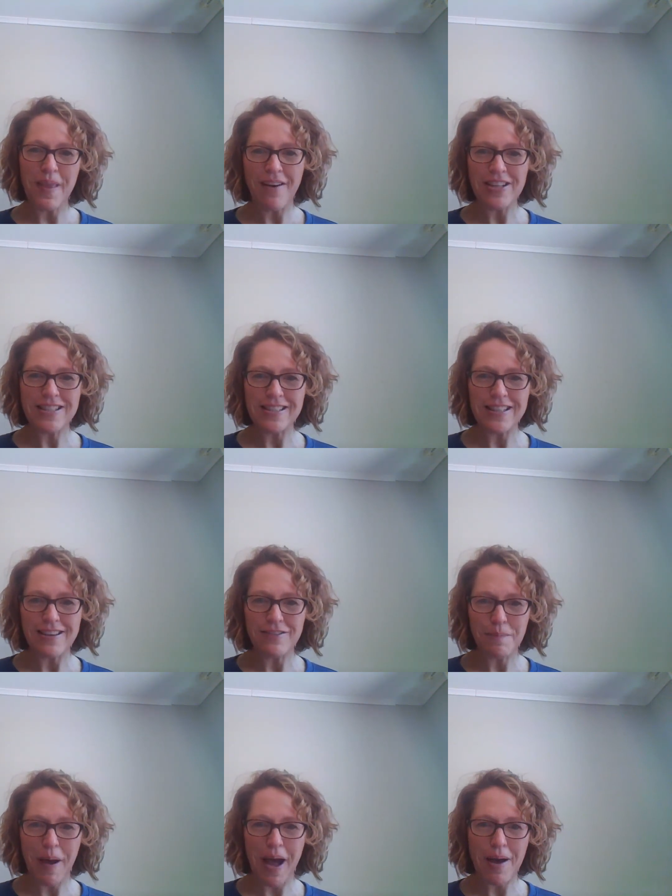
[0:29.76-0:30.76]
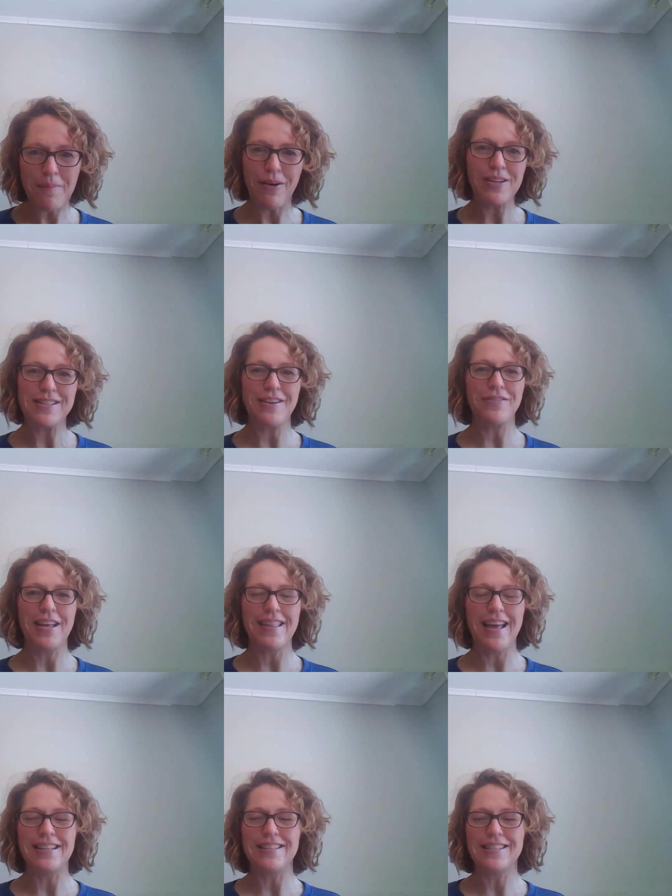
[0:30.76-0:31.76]
have its leaves pop out and stuff like
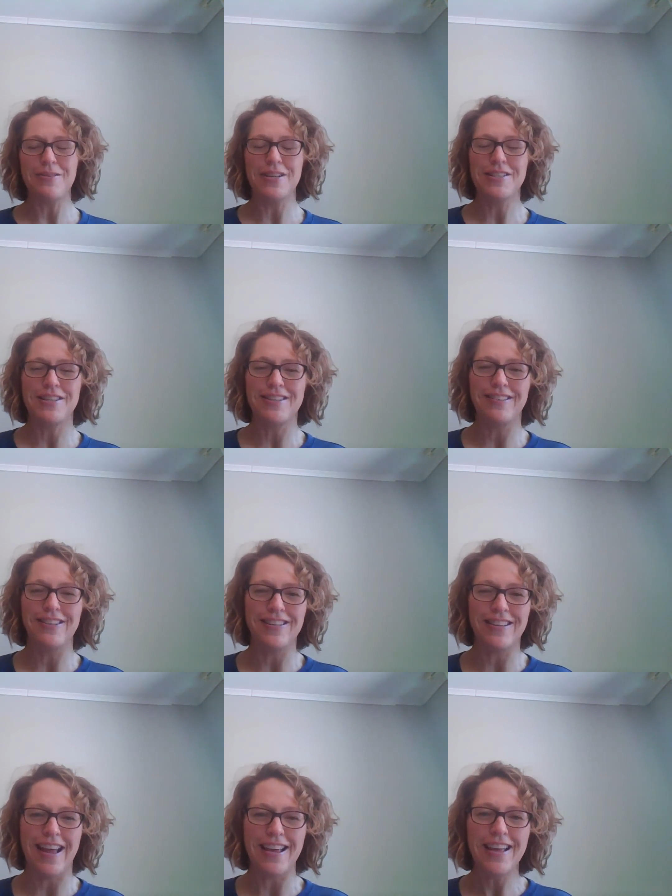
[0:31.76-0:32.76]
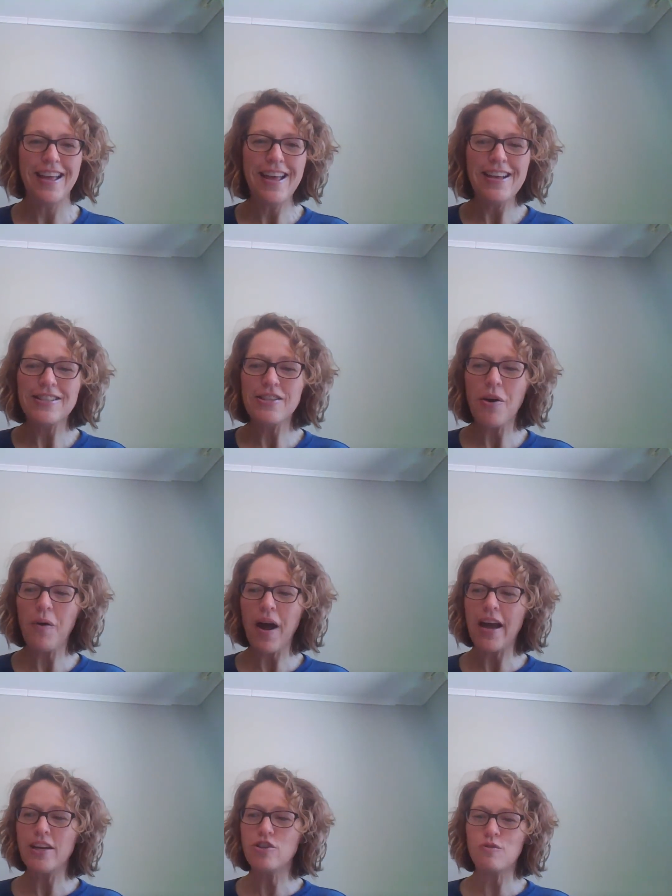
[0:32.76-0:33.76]
that and see what it's going to look like. So
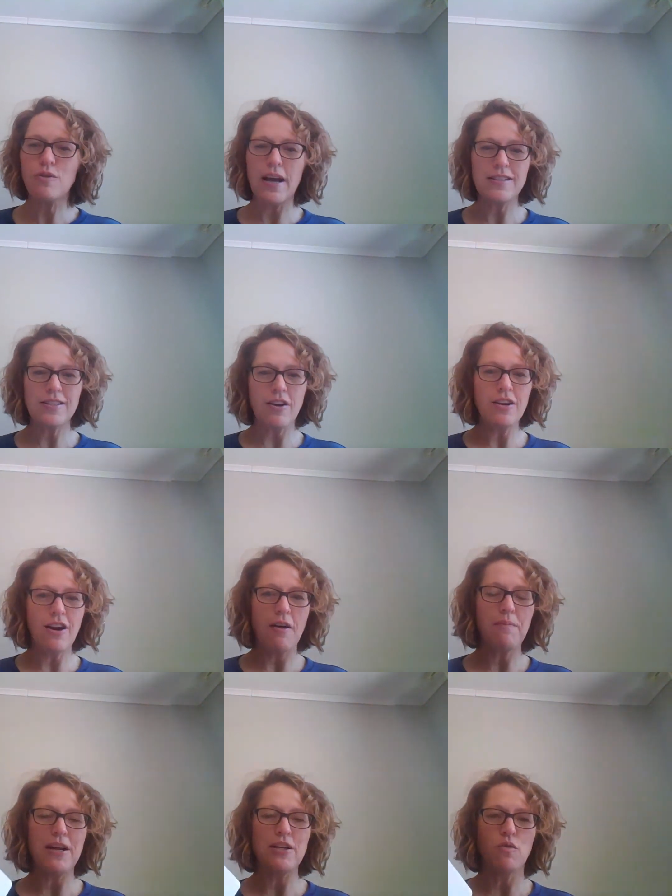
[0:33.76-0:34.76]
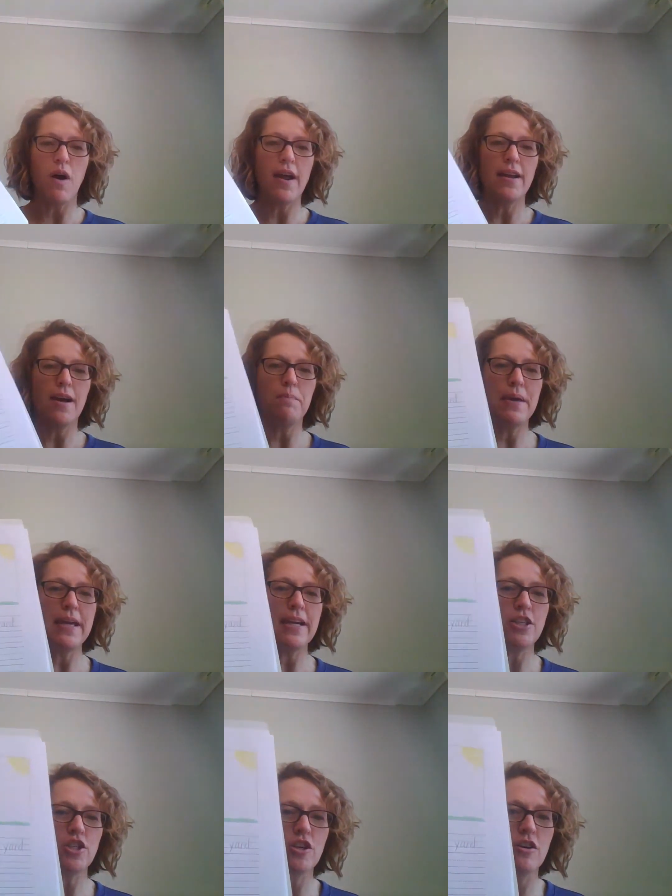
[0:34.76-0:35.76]
I started off by drawing a
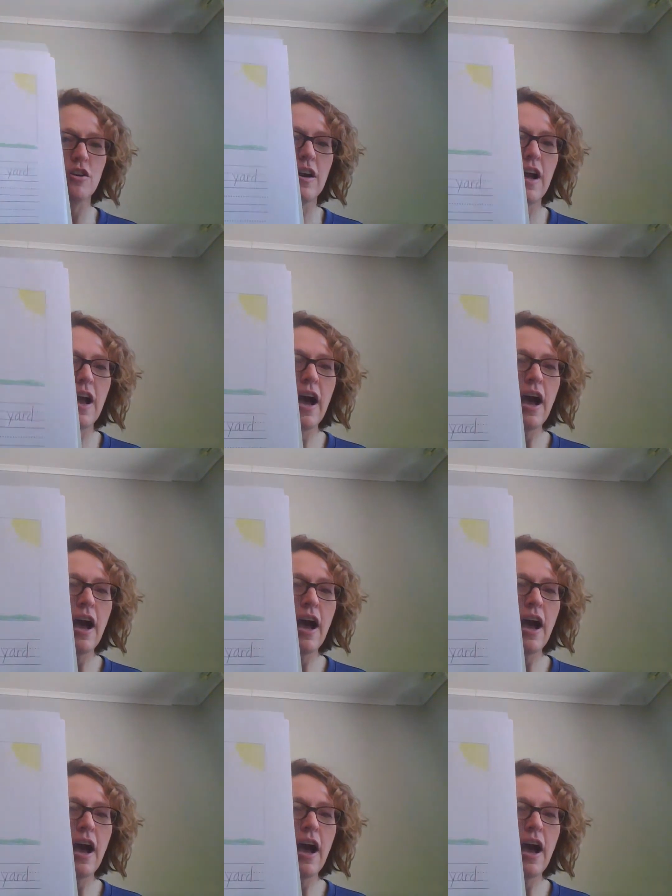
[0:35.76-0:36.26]
picture